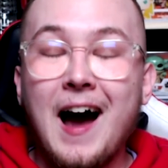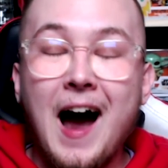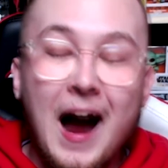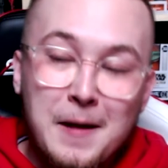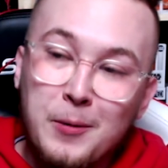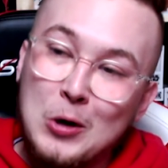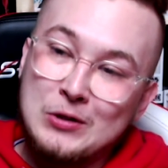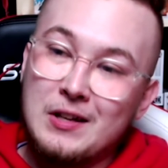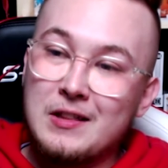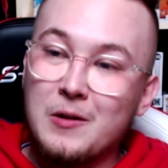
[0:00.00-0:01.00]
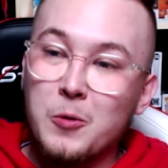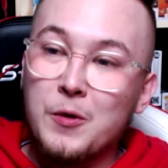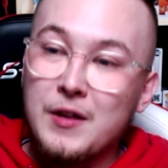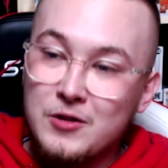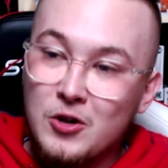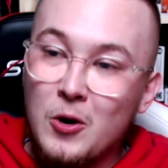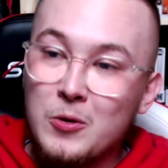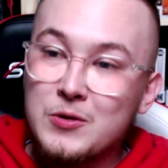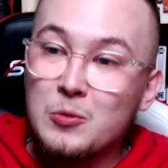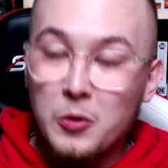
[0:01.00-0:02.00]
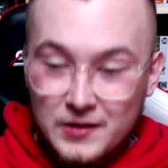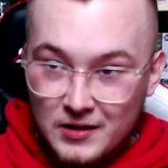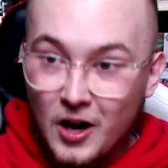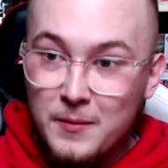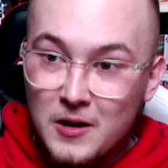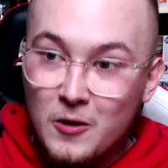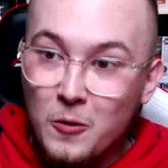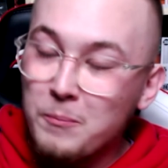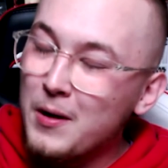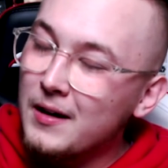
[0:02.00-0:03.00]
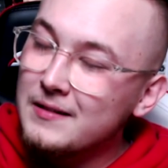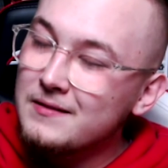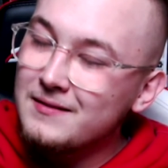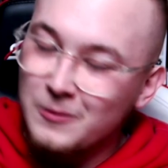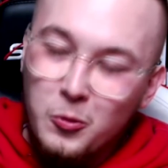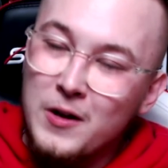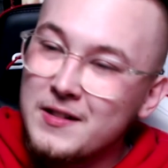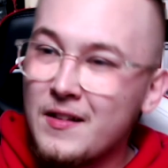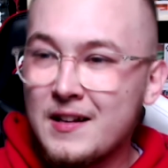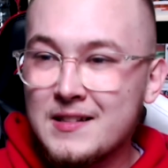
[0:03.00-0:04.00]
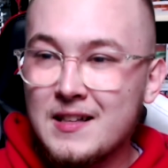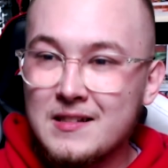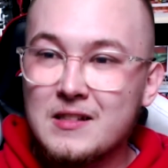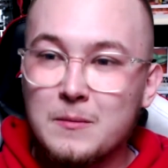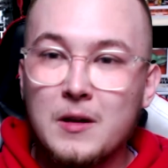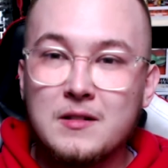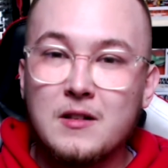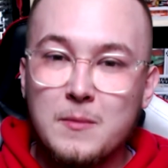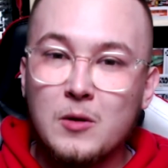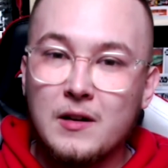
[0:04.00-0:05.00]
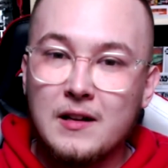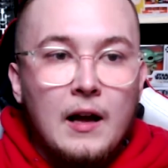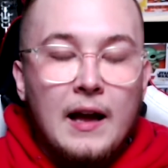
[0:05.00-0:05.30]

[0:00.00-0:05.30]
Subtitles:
I personally think what they chose was a W, but it wasn't the consensus amongst the community.